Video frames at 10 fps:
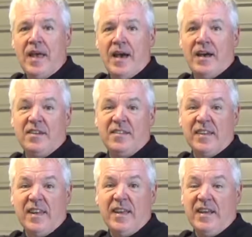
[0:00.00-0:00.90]
And it's
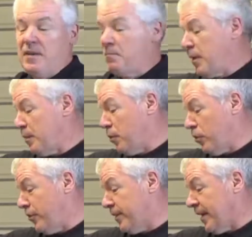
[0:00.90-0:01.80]
a bit of
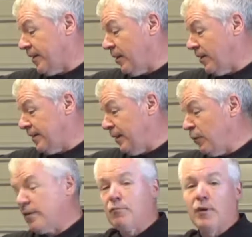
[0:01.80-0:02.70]
modern technology
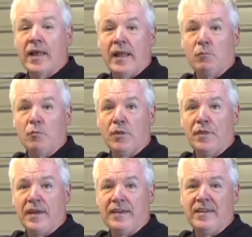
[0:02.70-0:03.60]
which will help with the
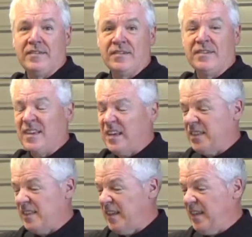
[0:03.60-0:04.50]
ignition
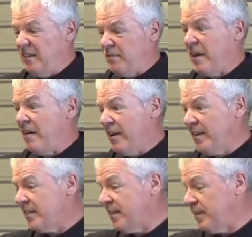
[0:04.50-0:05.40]
and the firing
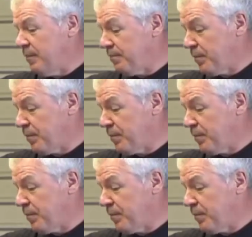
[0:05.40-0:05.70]
system.